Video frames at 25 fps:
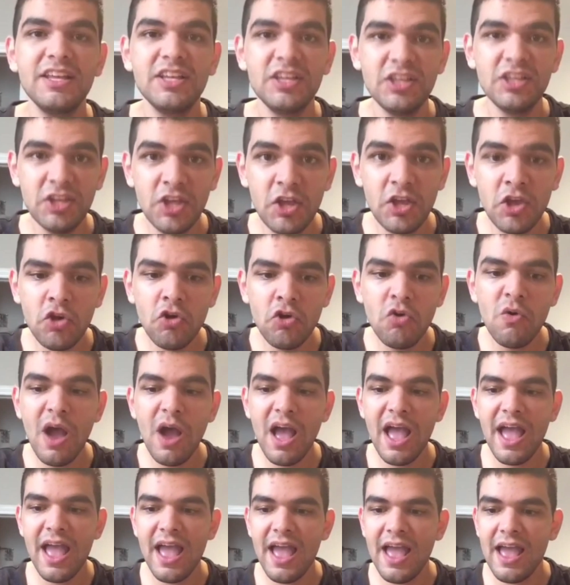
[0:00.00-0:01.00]
you
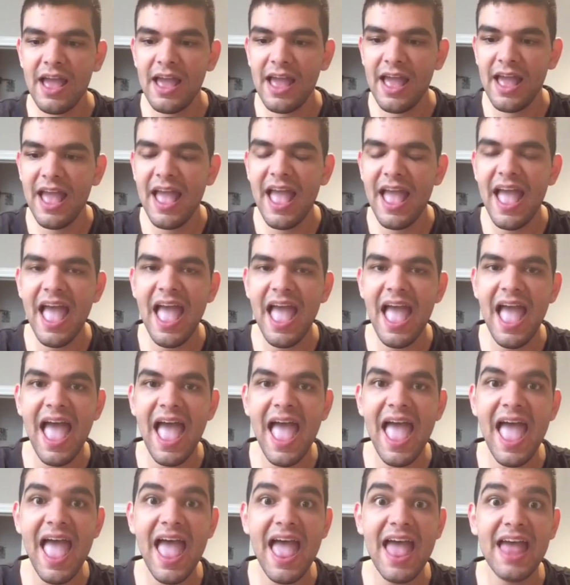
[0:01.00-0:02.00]

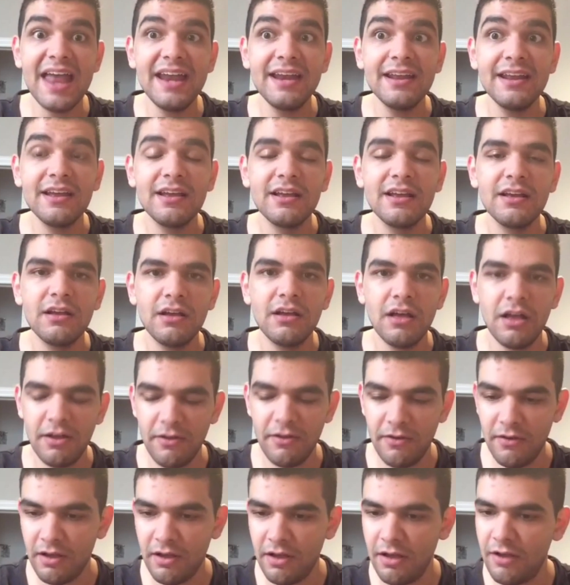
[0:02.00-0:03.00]
had,
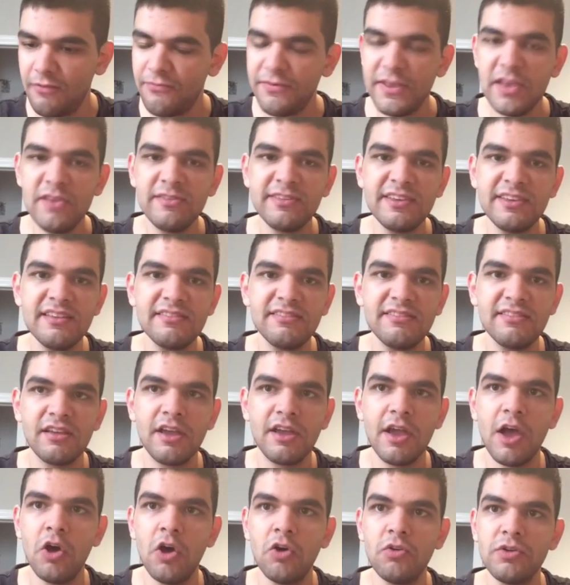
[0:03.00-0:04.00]
a few seasons
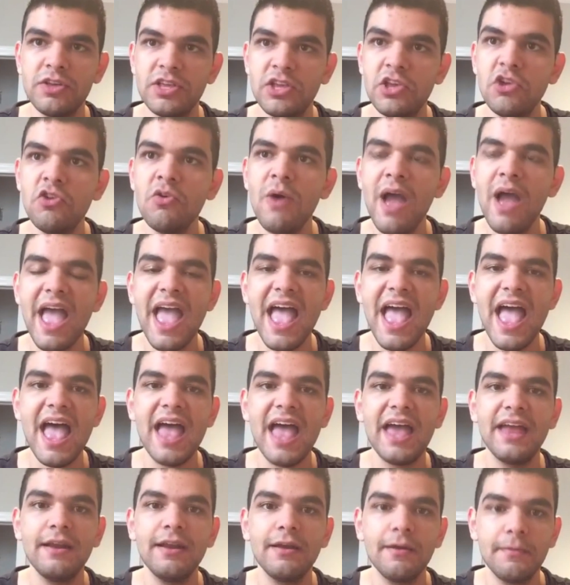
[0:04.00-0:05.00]
ago, you
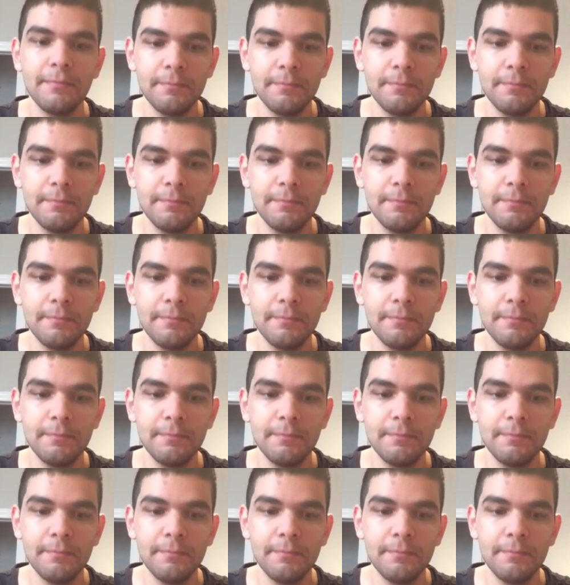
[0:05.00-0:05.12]
had